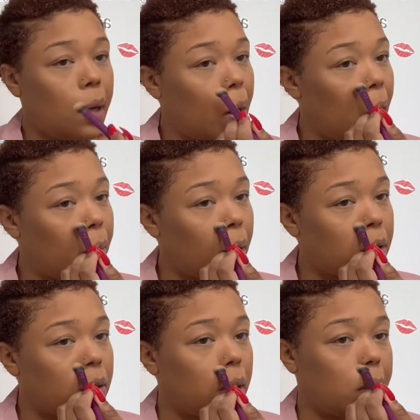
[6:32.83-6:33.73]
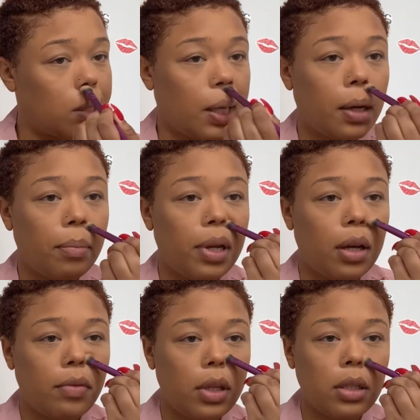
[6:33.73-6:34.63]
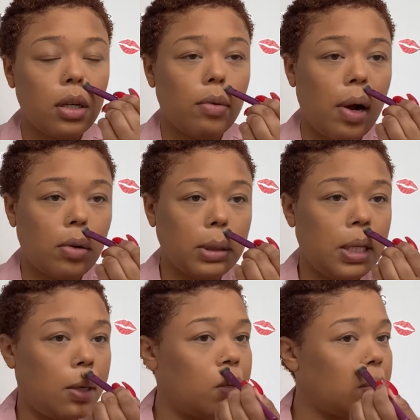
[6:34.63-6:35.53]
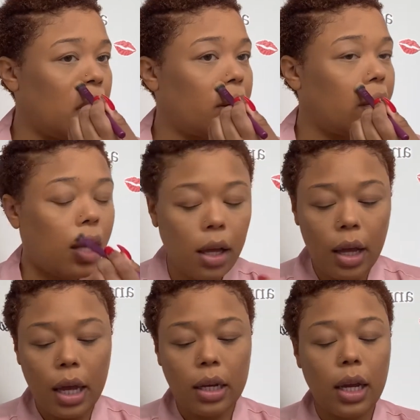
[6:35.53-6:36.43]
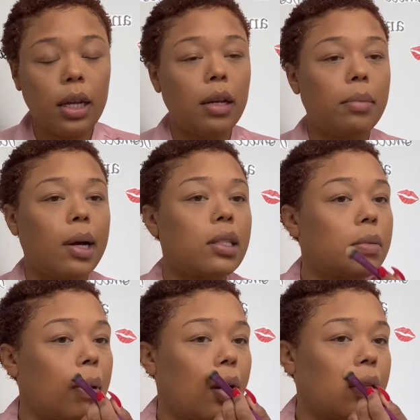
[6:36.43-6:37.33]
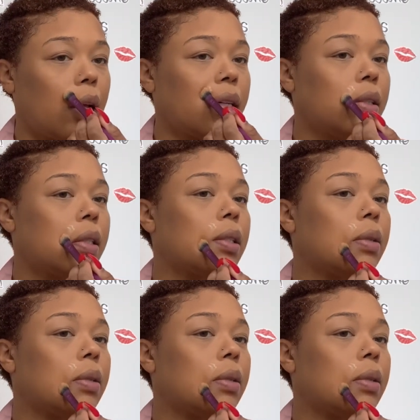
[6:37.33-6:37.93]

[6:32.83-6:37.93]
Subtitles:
I'm also going to take a bit of this around the nose area and in my small lines.